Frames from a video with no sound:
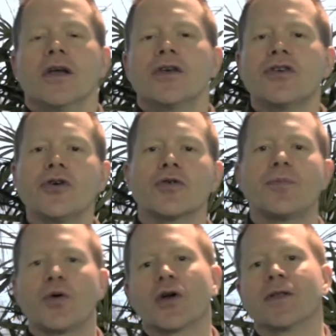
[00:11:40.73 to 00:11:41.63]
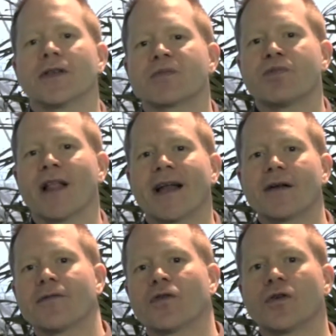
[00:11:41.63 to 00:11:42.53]
You were put on this
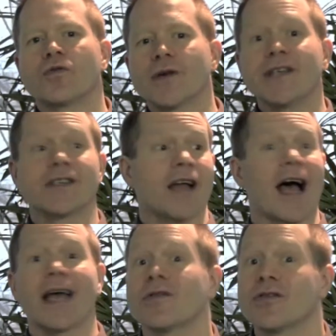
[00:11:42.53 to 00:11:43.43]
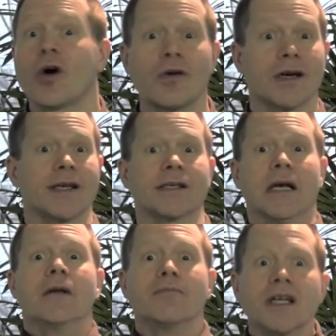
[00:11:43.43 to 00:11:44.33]
planet for a reason. I don't know what it is,
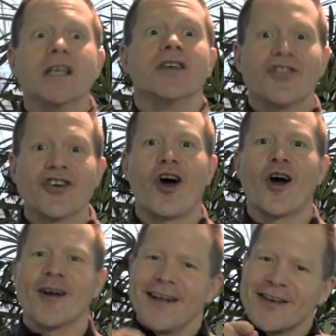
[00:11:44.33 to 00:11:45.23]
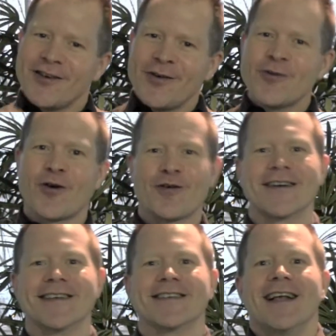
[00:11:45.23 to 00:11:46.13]
but in your heart, you know what
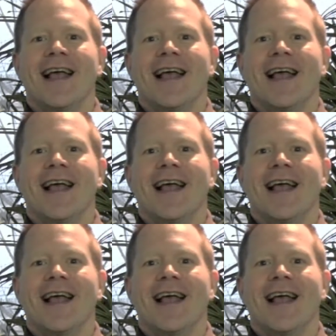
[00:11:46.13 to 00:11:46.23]
it is.